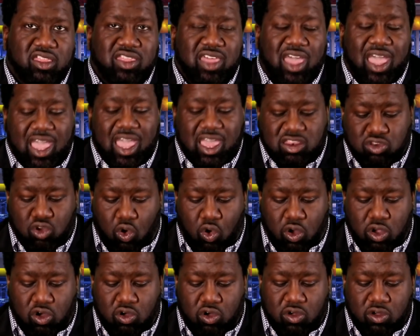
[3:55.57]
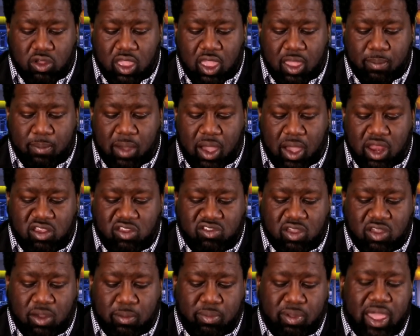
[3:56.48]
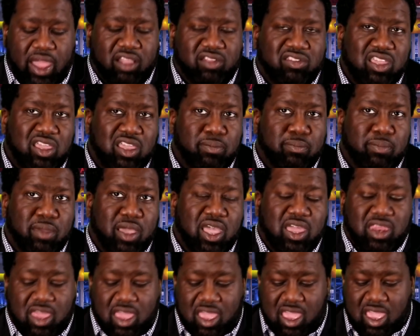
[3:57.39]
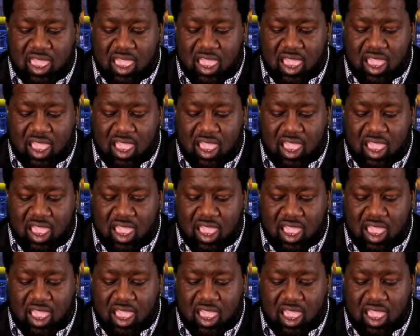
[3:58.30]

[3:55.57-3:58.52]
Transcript: that Doyle admonished a black teammate